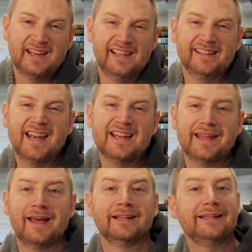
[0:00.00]
He laid it
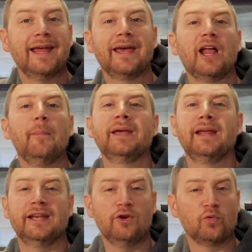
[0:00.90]
down to take it up
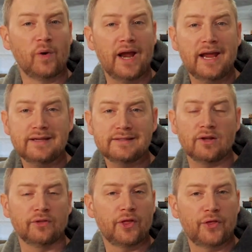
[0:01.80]
again. He
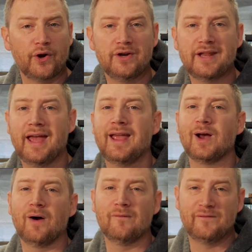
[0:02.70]
raised on the third
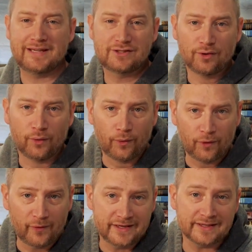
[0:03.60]
day,
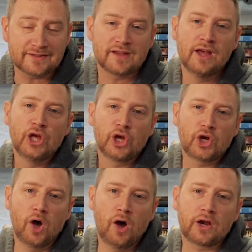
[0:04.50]
victorious,
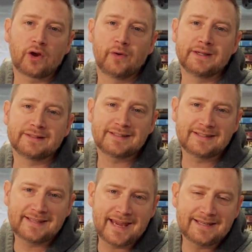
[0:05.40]
conquering
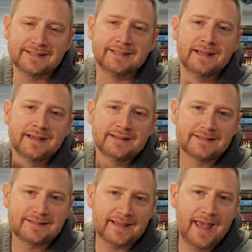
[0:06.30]
Satan,
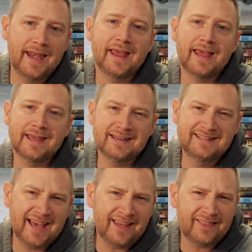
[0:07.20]
sin
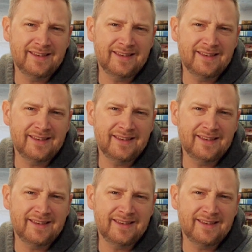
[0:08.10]
and death.